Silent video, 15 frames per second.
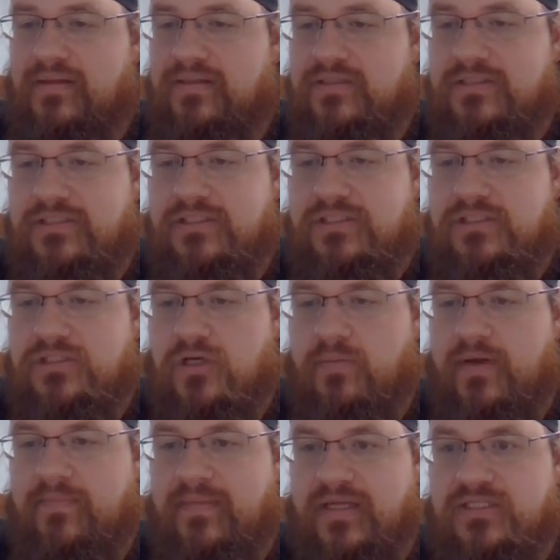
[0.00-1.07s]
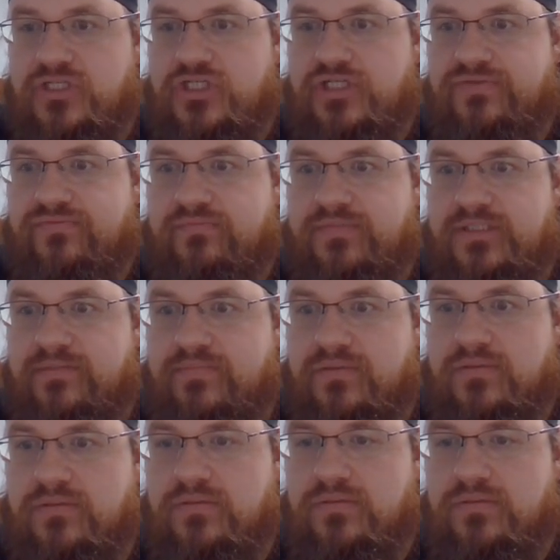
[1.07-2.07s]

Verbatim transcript: So many messages from people.